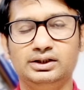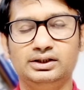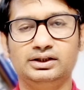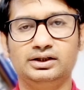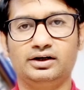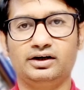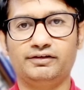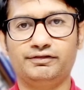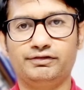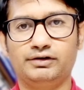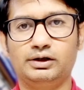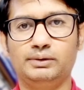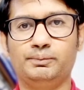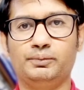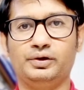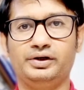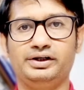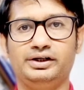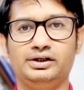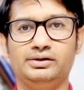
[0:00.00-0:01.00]
the referral
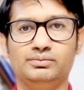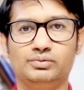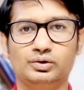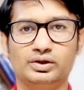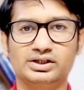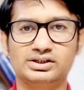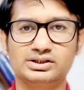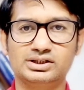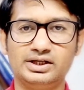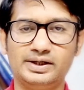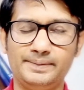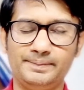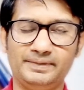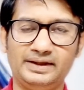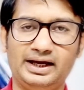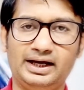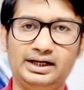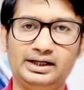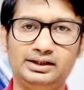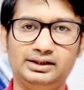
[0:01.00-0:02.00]
point in Morasa,
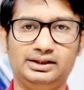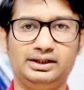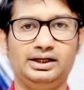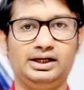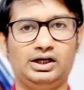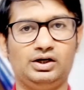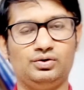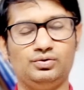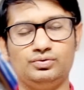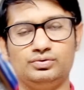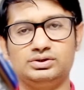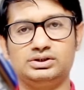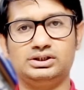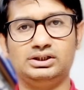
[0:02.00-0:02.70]
and now